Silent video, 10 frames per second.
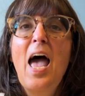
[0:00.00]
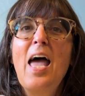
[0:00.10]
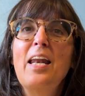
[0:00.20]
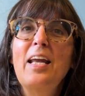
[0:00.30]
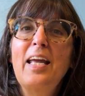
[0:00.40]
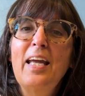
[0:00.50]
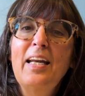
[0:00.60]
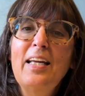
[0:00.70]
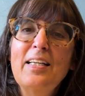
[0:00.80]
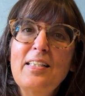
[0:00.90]
And it
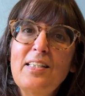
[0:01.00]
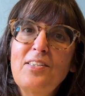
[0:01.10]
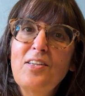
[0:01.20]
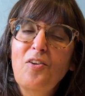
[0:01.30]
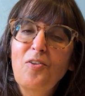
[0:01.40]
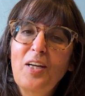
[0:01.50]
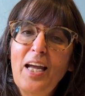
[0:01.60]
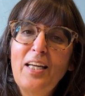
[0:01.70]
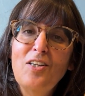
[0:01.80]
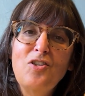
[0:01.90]
is
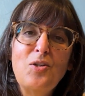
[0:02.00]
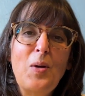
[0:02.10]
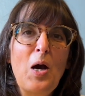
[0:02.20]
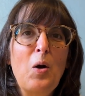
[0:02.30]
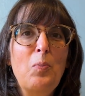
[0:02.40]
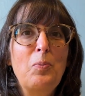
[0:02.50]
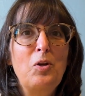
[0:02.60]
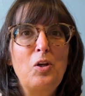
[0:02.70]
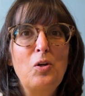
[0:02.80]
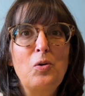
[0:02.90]
created to help
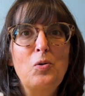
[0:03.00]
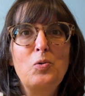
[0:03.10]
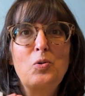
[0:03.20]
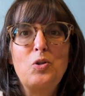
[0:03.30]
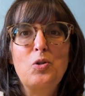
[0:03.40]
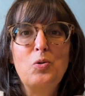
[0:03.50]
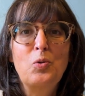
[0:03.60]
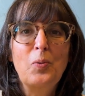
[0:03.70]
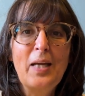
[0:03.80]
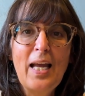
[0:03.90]
you to
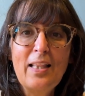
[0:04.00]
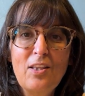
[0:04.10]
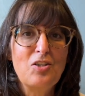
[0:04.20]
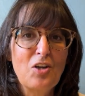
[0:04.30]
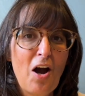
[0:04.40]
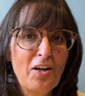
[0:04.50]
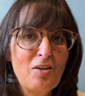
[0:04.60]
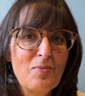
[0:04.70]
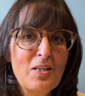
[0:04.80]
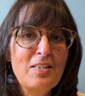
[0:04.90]
create the
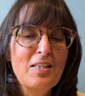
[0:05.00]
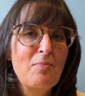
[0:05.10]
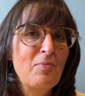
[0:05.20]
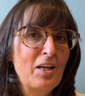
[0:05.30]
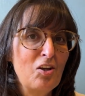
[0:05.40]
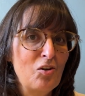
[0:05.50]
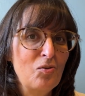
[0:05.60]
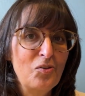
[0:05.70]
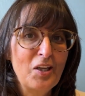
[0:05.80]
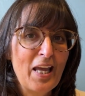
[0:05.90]
documents that make
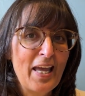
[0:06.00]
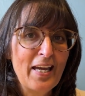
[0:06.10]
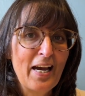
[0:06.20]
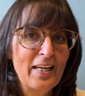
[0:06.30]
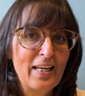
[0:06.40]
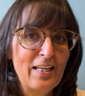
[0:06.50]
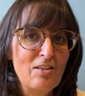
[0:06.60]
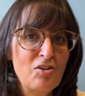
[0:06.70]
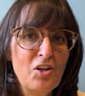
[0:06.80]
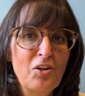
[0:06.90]
using AI
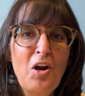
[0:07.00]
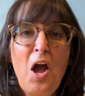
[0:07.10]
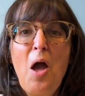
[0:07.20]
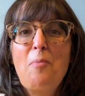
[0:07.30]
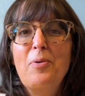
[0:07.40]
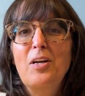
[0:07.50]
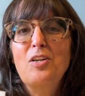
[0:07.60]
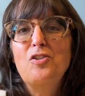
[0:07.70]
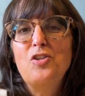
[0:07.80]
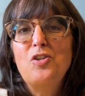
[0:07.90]
easier
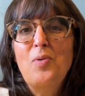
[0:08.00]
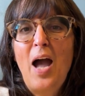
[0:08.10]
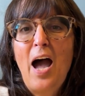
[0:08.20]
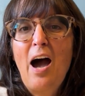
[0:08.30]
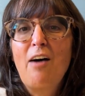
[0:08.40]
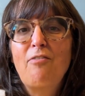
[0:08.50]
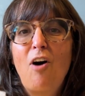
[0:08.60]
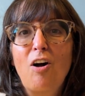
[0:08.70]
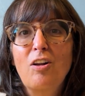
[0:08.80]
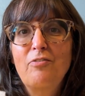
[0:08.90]
because you have
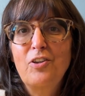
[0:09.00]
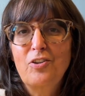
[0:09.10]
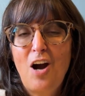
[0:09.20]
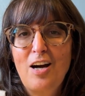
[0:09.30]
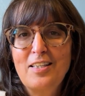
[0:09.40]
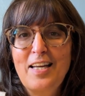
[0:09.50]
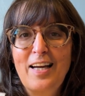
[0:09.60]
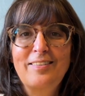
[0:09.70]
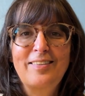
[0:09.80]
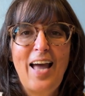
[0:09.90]
all of your
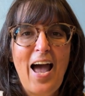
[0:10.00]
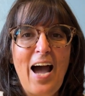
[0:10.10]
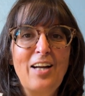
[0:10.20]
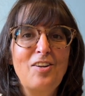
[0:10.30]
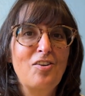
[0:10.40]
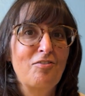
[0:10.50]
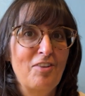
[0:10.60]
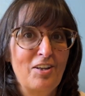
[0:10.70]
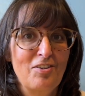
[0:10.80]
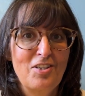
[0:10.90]
context at your
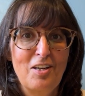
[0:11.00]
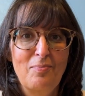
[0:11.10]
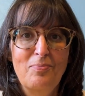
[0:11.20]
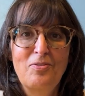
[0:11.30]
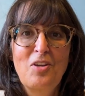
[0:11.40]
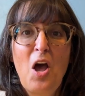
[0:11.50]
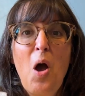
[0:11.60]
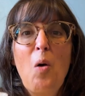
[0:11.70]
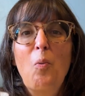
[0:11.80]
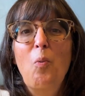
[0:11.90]
fingertips.
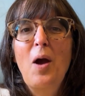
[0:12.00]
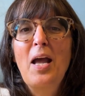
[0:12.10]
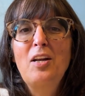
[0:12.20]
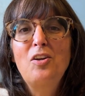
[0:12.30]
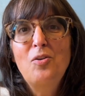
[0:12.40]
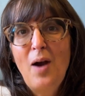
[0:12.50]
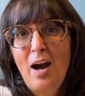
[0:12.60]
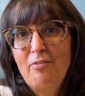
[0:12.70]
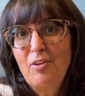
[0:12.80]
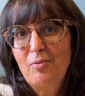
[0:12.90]
When you
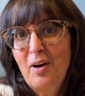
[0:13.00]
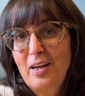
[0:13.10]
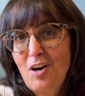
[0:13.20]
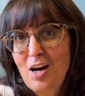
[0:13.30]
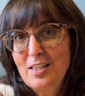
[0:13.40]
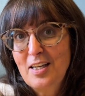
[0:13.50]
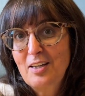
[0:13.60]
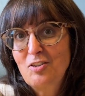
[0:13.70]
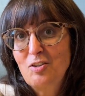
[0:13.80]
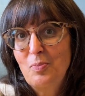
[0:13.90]
have the right
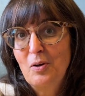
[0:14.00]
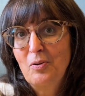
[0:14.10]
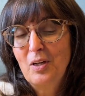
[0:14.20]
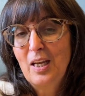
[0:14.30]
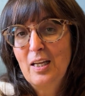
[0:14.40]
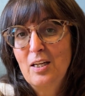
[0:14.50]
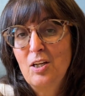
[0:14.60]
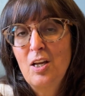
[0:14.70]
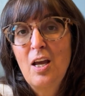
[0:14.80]
context built in,